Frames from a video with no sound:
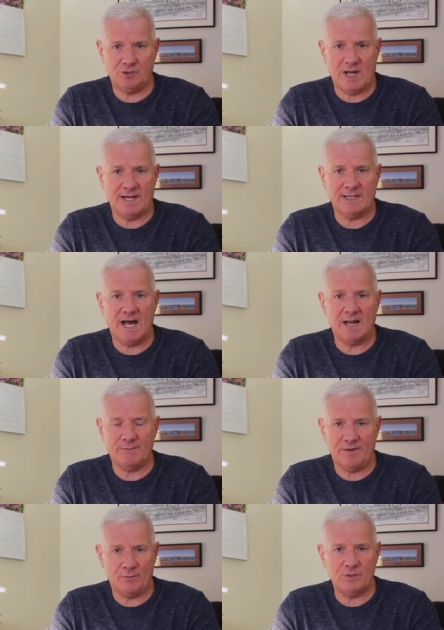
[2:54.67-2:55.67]
John
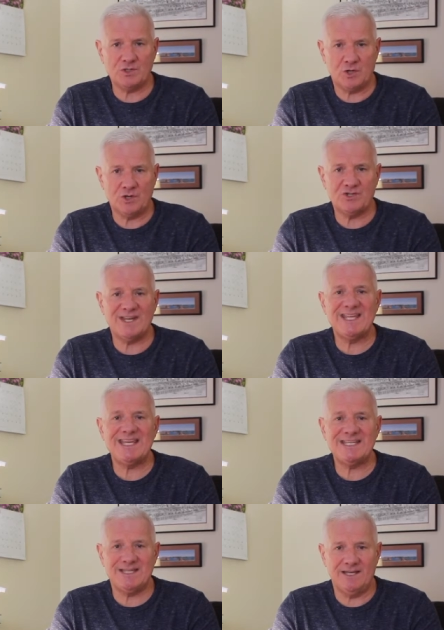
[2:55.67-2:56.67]
Gottman and the research that
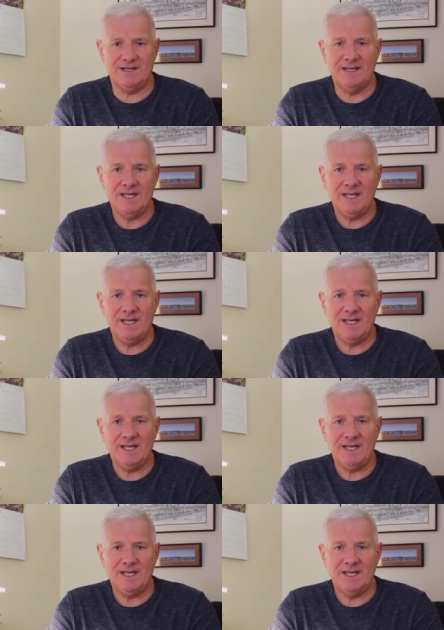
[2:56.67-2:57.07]
he did